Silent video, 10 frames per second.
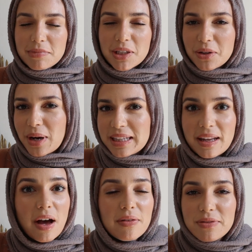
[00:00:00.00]
you know, I
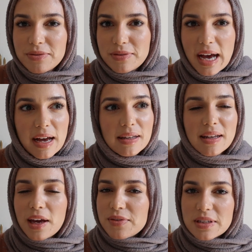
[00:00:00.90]
love that
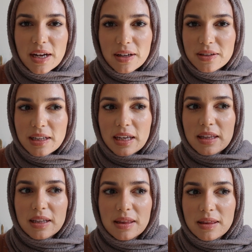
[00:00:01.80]
lifestyle, and I
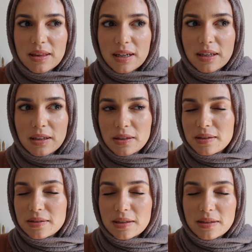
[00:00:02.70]
think that I'll
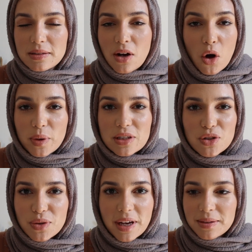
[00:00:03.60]
always
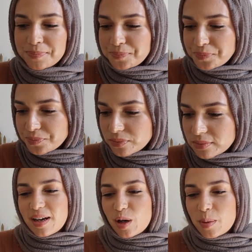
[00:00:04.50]
do that.
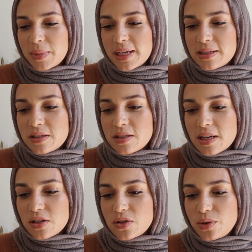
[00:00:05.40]
It's
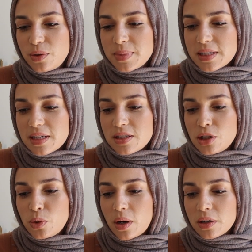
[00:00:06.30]
Soom says,
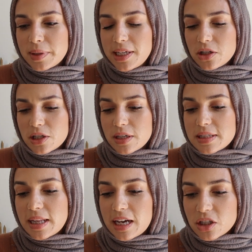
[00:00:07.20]
you are rich
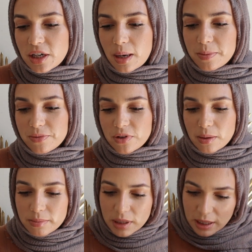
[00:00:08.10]
/ come
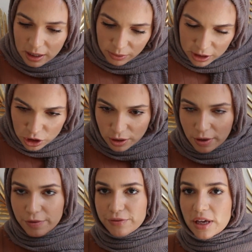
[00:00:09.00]
from a rich
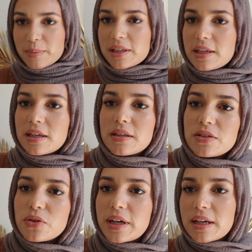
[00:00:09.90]
family.
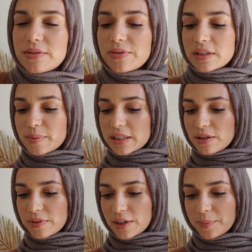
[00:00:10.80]
Sorry, I have to fix
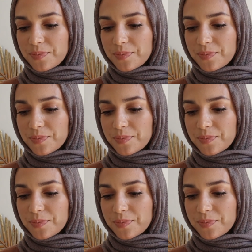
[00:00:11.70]
myself there.